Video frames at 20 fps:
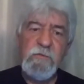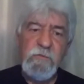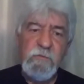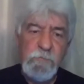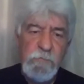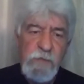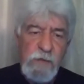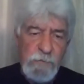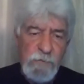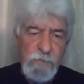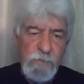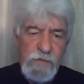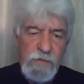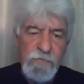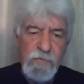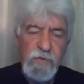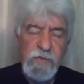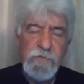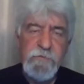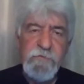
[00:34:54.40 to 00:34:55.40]
Maybe we
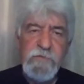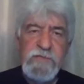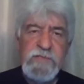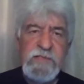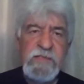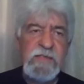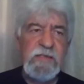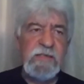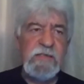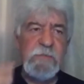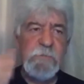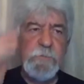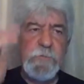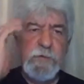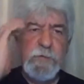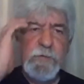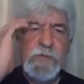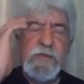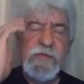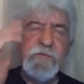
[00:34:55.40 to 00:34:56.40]
haven't got a physical limp,
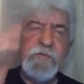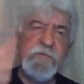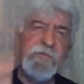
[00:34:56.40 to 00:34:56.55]
but we'll have